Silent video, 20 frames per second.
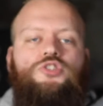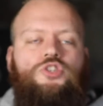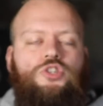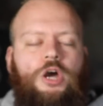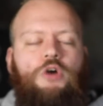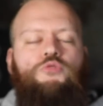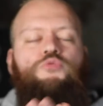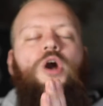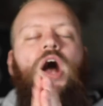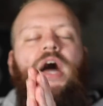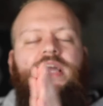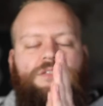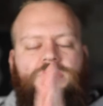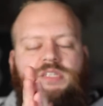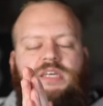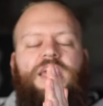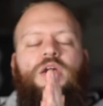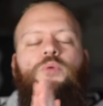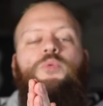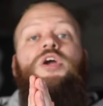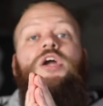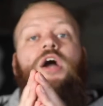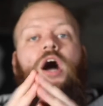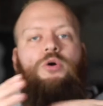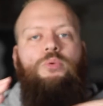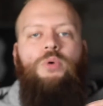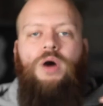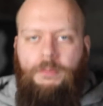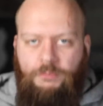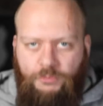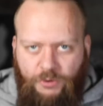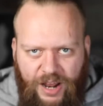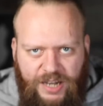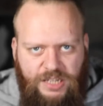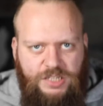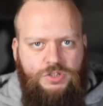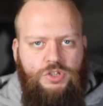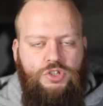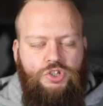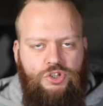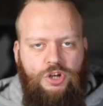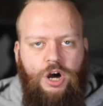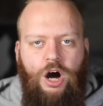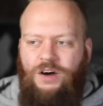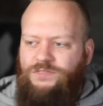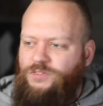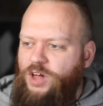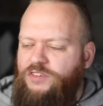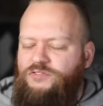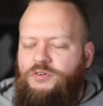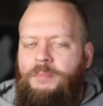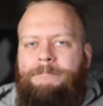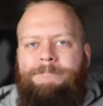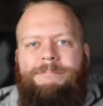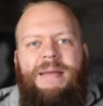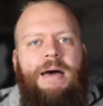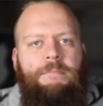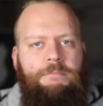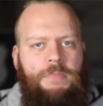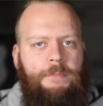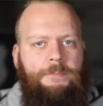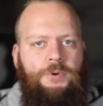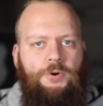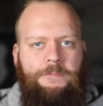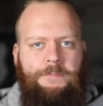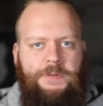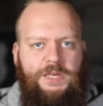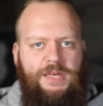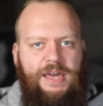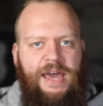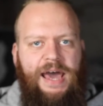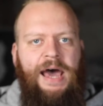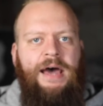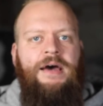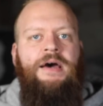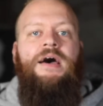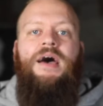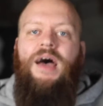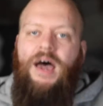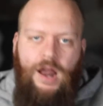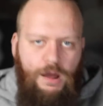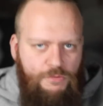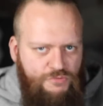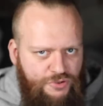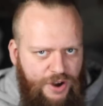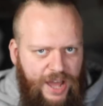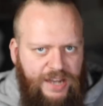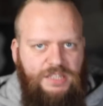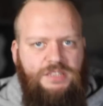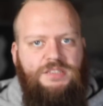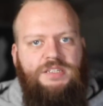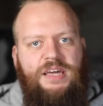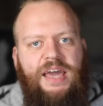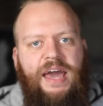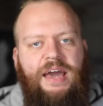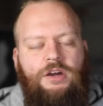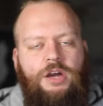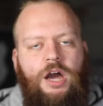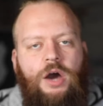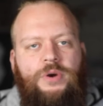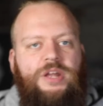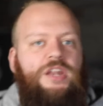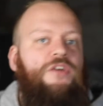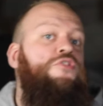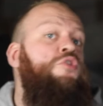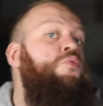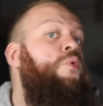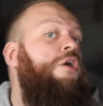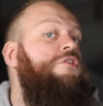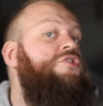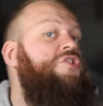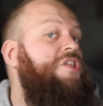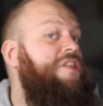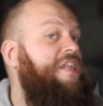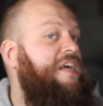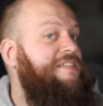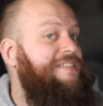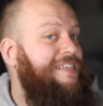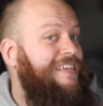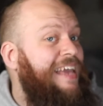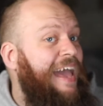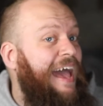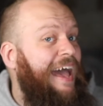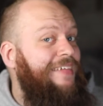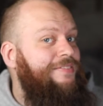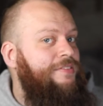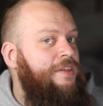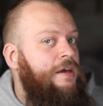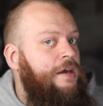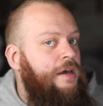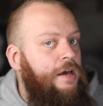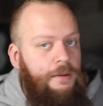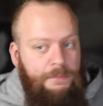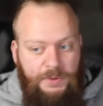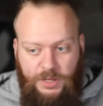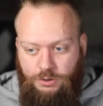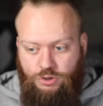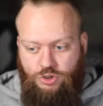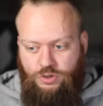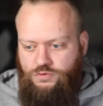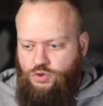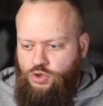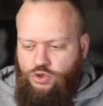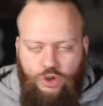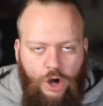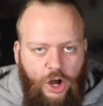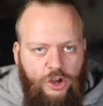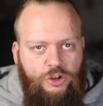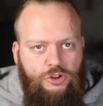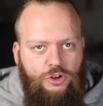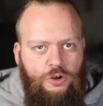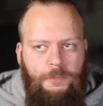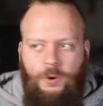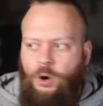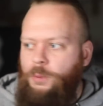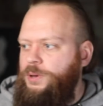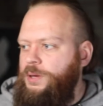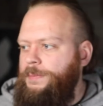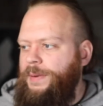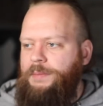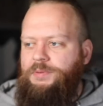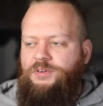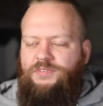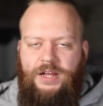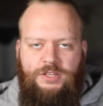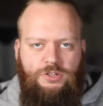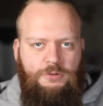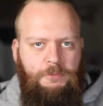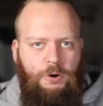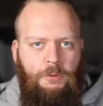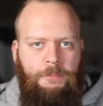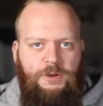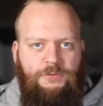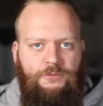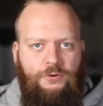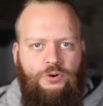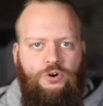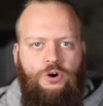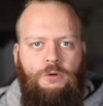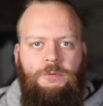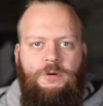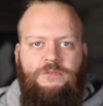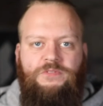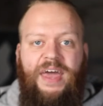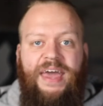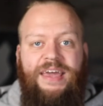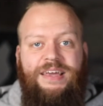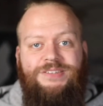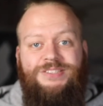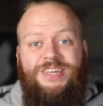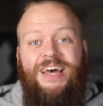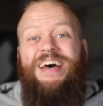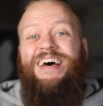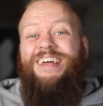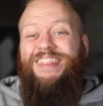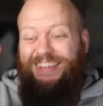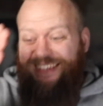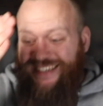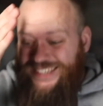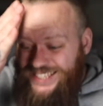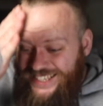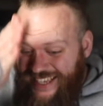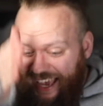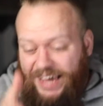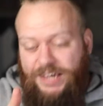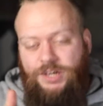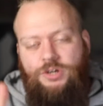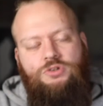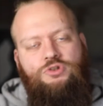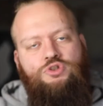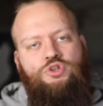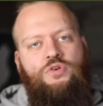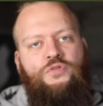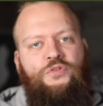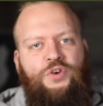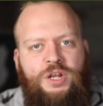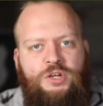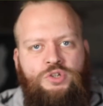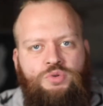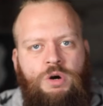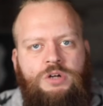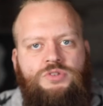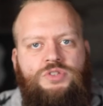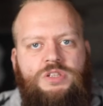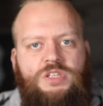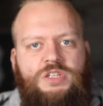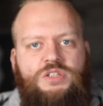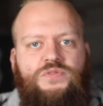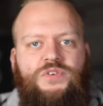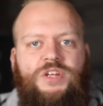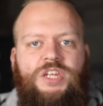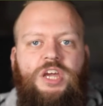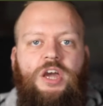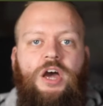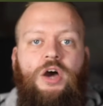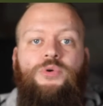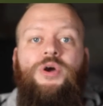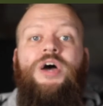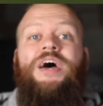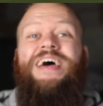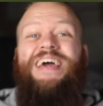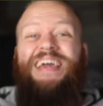to know, right, here we go, I'm ready to start. I've not even met my puppy yet, and I'm ready to get going. If you're watching this again, because you've just got your new puppy, maybe you've had your puppy for a couple of days, the second you finish watching this video,